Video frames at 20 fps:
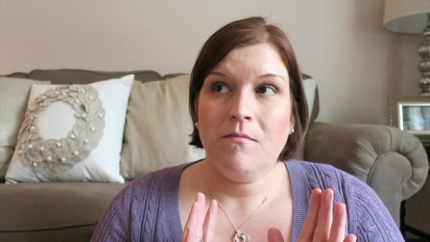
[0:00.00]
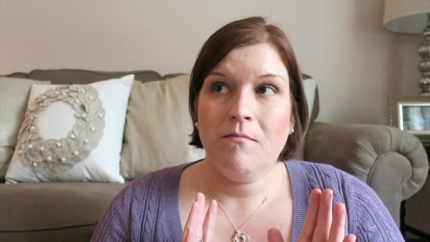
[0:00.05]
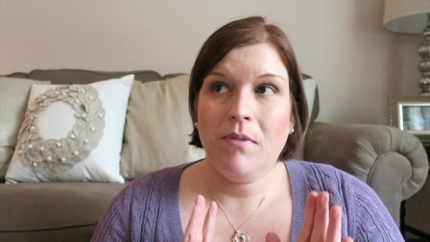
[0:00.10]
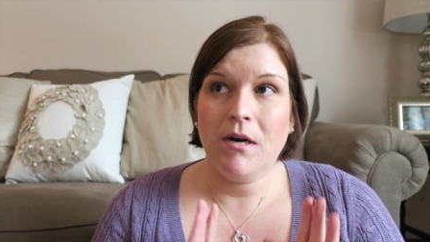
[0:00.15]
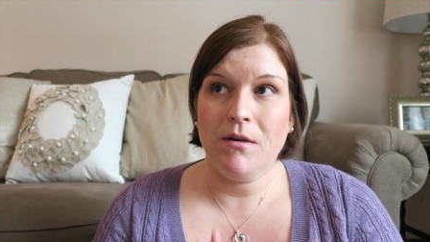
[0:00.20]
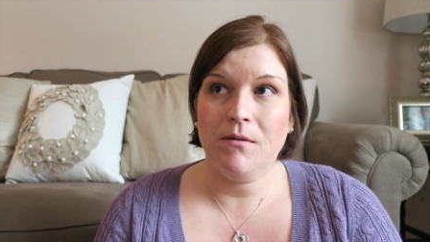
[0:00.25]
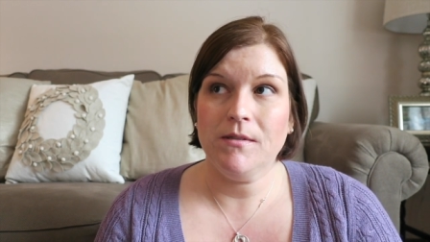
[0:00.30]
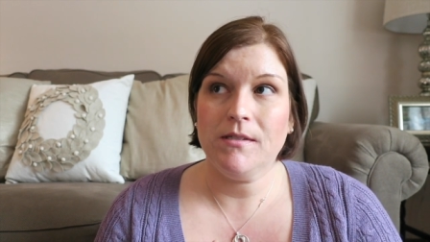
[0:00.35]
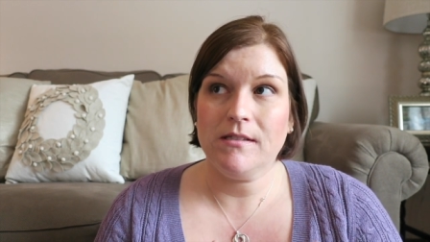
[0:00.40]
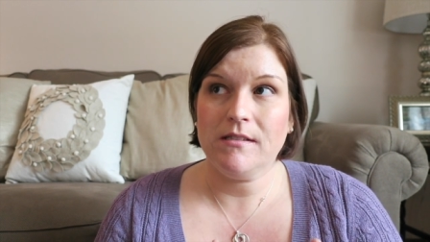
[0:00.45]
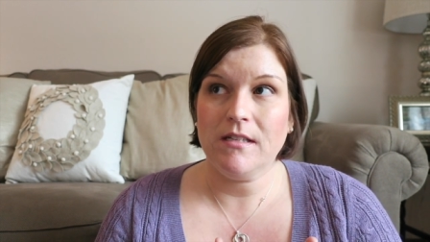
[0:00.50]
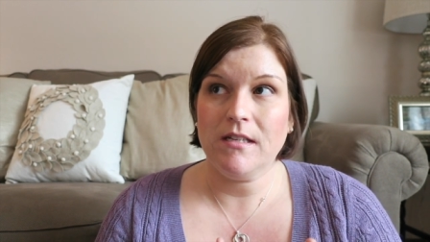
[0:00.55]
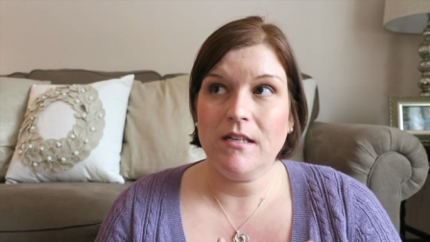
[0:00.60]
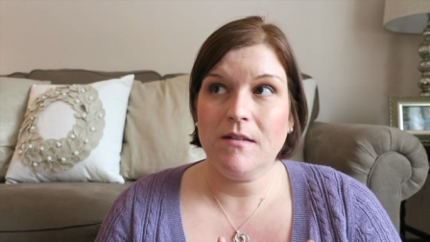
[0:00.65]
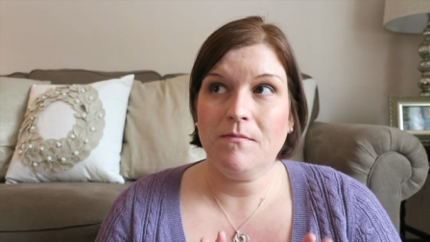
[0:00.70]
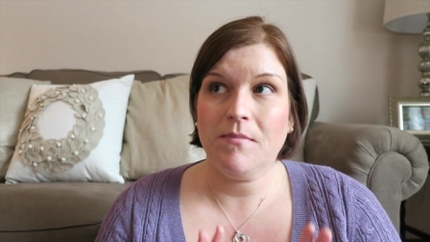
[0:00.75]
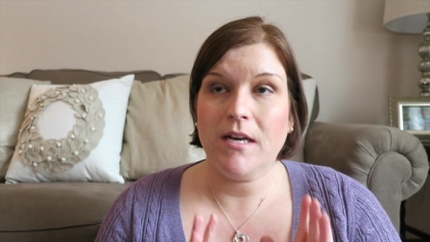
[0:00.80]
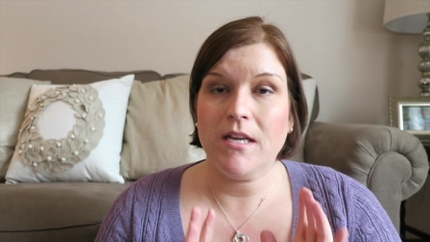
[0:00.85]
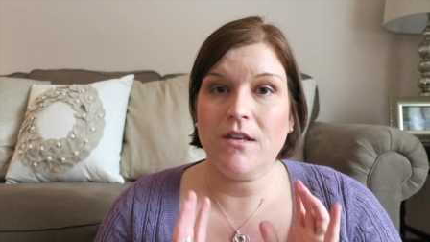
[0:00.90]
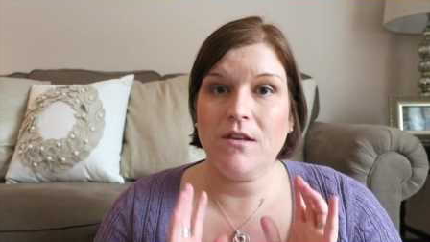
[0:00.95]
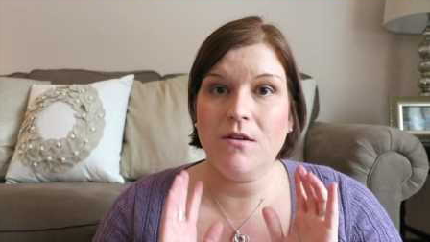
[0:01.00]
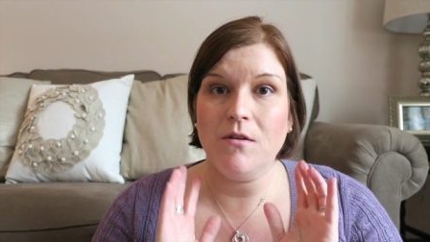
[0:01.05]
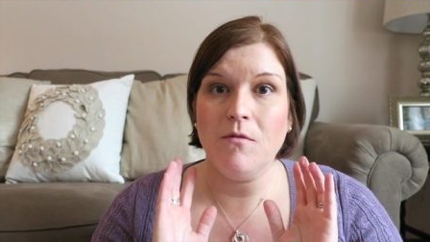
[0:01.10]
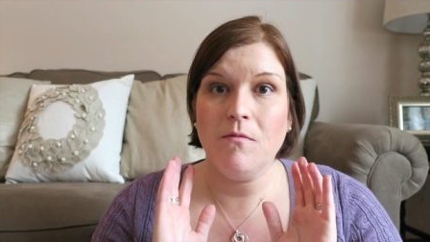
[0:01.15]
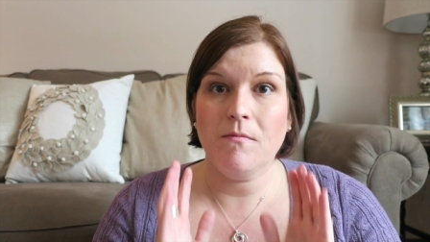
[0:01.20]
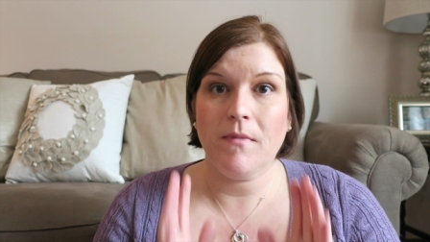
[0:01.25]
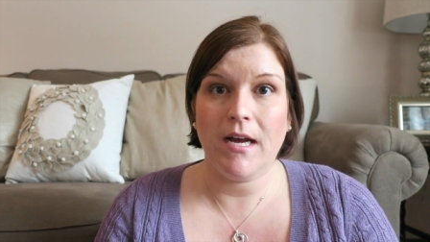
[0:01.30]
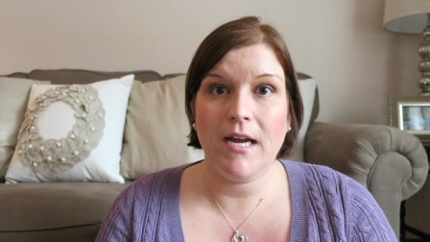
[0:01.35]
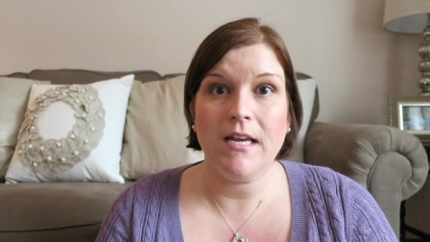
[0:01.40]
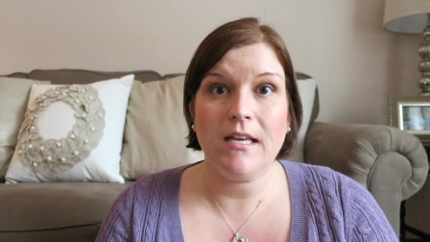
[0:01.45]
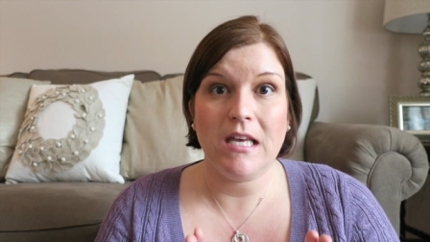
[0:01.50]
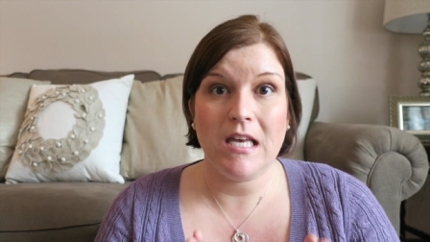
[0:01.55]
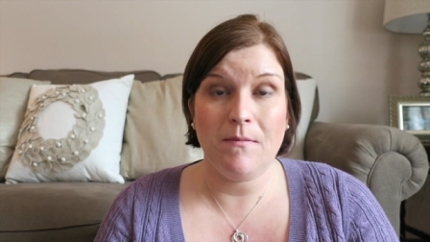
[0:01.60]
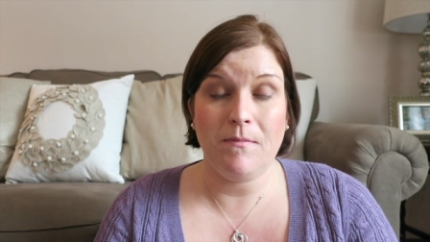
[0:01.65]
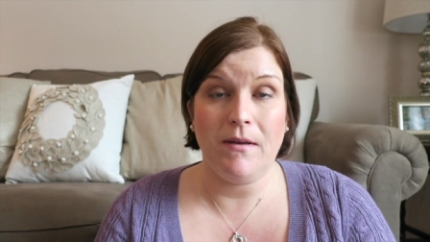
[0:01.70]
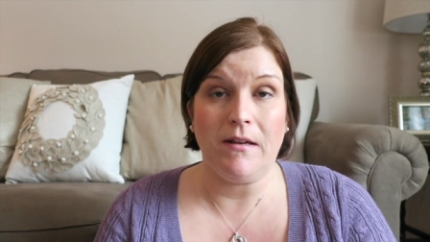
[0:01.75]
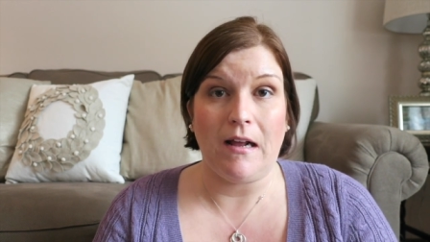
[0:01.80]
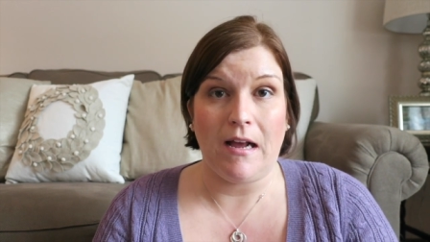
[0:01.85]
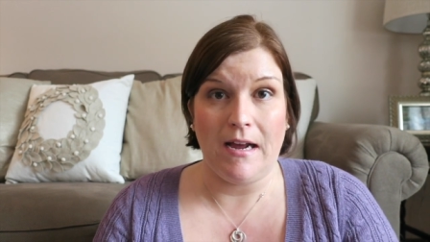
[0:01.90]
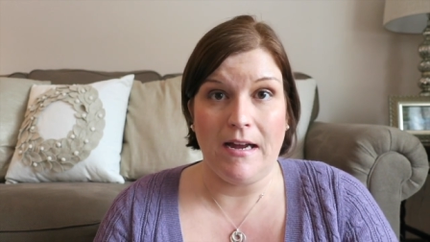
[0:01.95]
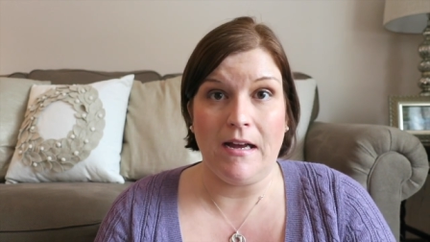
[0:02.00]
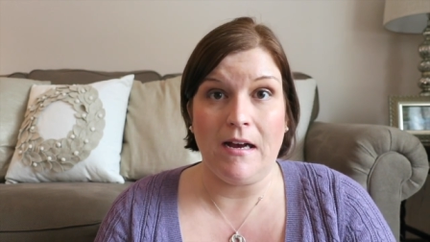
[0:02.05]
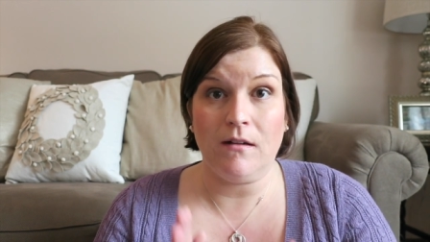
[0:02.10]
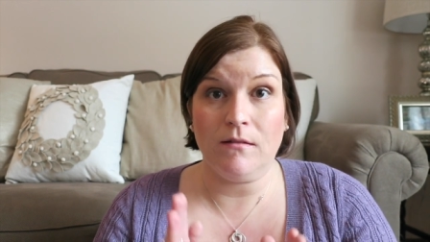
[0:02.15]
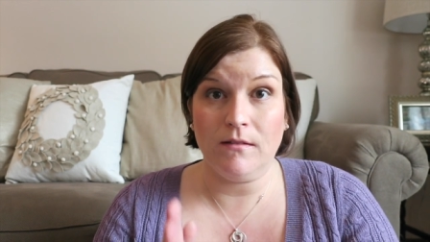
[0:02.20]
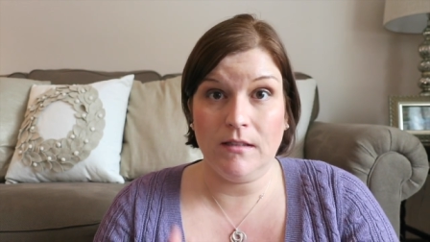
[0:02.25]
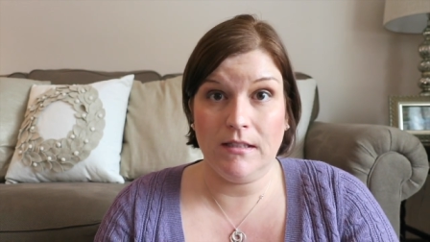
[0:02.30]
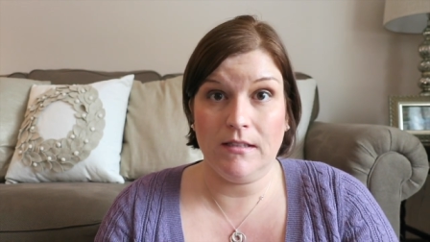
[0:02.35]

posted, but you might keep an eye out.